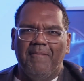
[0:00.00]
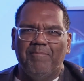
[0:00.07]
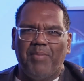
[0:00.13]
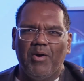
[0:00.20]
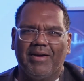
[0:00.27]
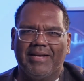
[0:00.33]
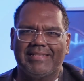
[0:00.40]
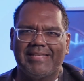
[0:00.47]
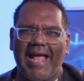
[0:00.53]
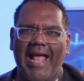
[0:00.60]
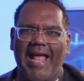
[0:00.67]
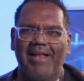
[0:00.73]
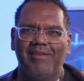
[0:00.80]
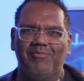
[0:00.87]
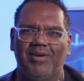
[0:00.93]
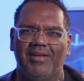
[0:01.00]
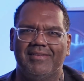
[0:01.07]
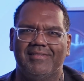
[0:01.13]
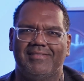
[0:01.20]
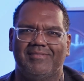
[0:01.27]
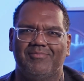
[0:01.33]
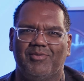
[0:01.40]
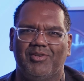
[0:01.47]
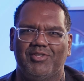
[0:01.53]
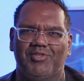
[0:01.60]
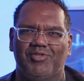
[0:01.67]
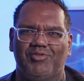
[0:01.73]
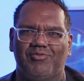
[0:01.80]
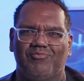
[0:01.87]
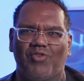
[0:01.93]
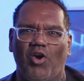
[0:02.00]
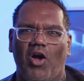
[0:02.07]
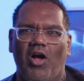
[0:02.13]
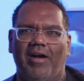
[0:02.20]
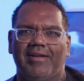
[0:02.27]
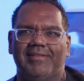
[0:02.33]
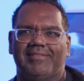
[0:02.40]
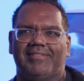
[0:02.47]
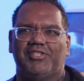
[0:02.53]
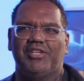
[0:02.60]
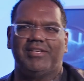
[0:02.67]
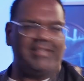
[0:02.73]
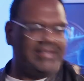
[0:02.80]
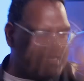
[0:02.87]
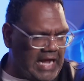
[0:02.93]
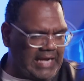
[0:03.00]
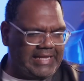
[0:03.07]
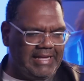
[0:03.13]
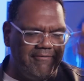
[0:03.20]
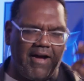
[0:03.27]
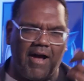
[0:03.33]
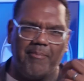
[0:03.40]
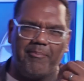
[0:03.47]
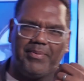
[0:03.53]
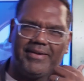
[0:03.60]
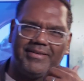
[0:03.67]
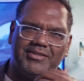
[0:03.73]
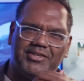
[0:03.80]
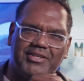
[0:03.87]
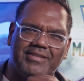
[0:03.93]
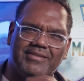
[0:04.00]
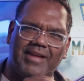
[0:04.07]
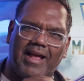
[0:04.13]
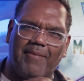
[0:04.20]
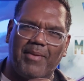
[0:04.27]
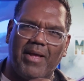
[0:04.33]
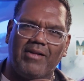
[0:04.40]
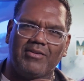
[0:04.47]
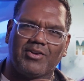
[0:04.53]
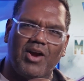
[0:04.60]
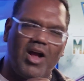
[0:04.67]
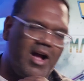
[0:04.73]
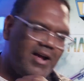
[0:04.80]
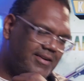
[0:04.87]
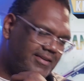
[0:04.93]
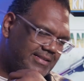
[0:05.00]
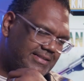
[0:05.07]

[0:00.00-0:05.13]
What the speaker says: Bo-Katan was strong, and she did not give up, and she's upheld her honor,